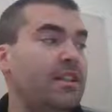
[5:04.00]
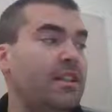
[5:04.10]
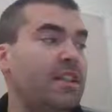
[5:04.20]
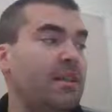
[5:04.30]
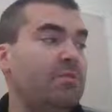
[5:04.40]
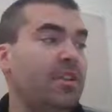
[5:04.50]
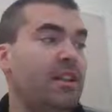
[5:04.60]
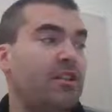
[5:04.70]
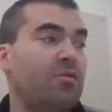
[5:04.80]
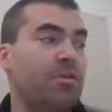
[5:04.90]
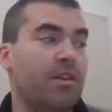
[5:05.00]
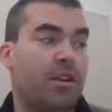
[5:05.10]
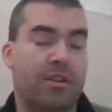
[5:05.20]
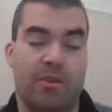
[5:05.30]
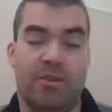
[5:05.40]
this example here, what we're
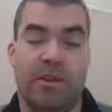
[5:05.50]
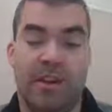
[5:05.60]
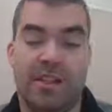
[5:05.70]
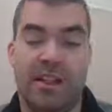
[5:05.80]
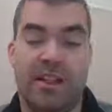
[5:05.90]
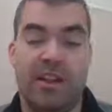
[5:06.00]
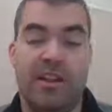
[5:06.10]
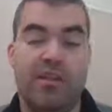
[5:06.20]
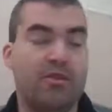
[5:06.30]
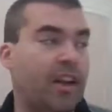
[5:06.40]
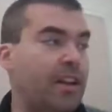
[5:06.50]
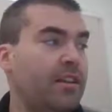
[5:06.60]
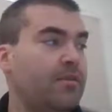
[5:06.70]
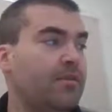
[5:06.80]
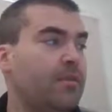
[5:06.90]
going to do is we're going to send it an array.